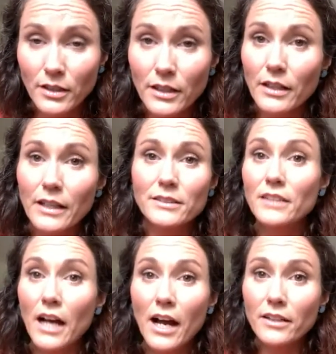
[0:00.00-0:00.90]
It's
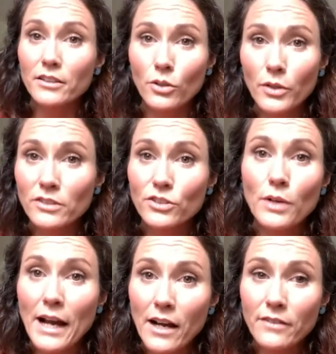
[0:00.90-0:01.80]
not going to
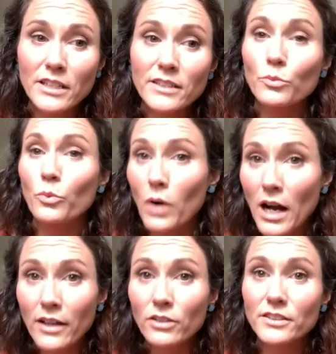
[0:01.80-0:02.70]
have these
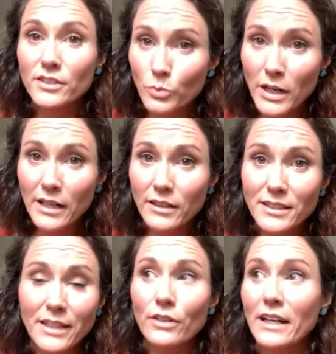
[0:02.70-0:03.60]
wild swings.
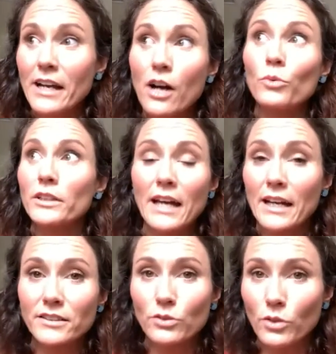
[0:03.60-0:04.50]
Like right now, what the heck
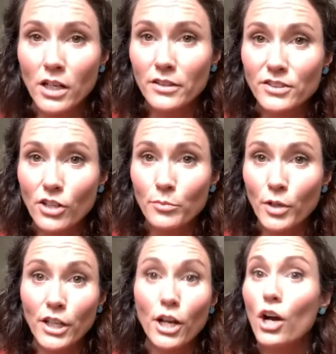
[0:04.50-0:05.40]
is going on in the stock
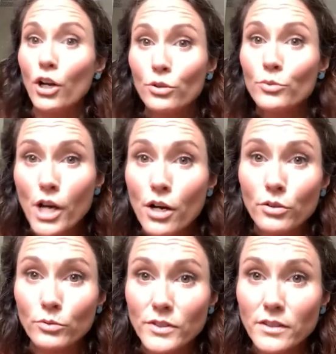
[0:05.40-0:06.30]
market? Who
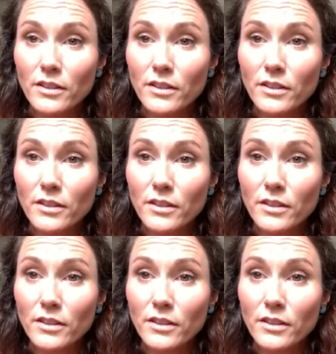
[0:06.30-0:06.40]
knows?